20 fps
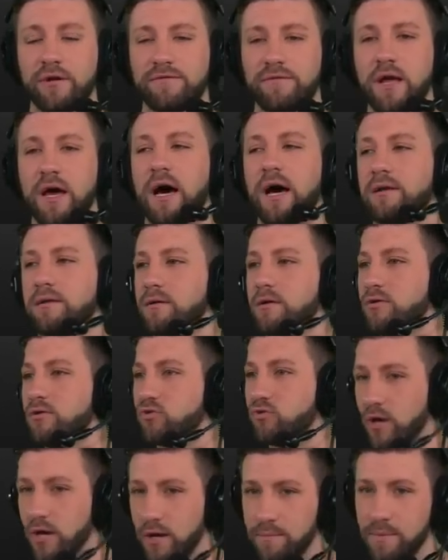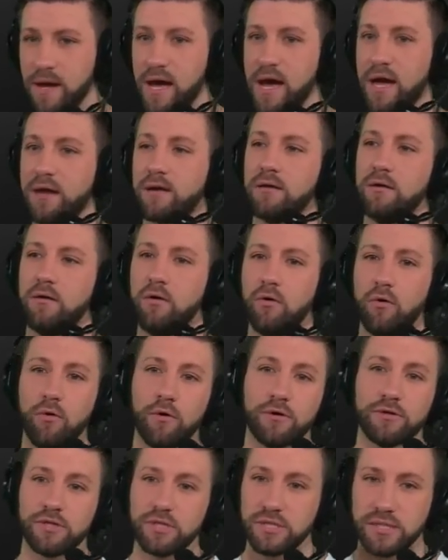If not, trade back
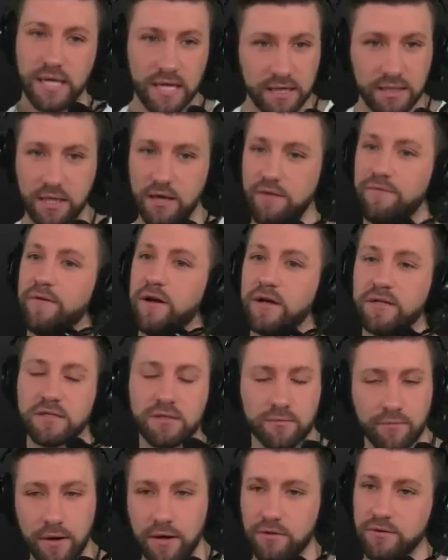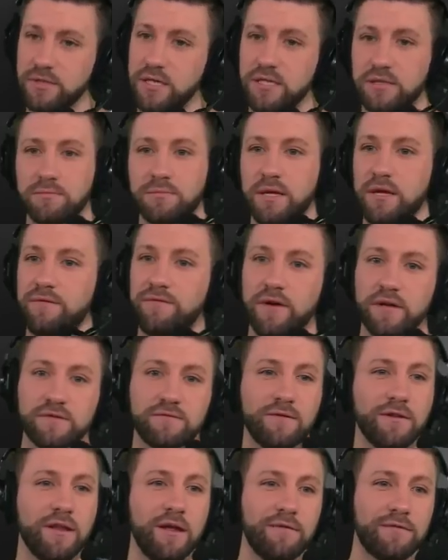or just take defense. The Raiders need some defense,
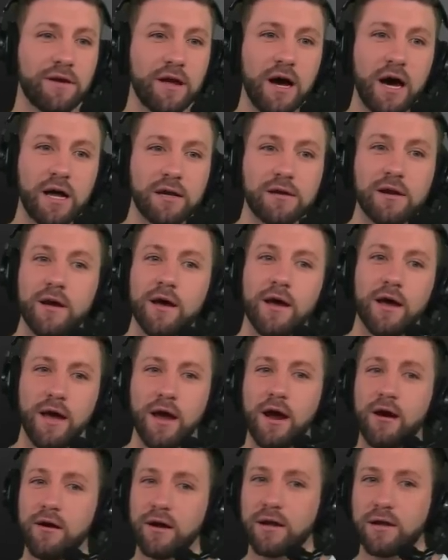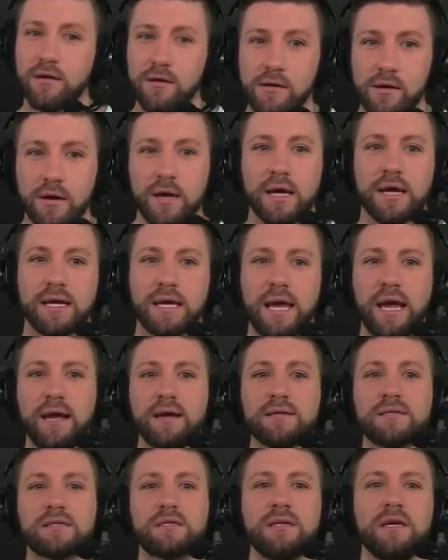for the love of God. Eric,
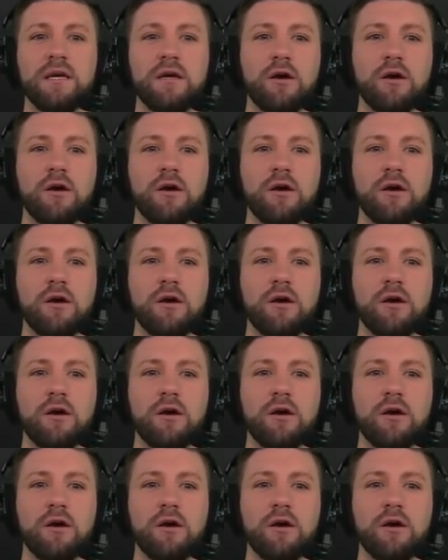can't see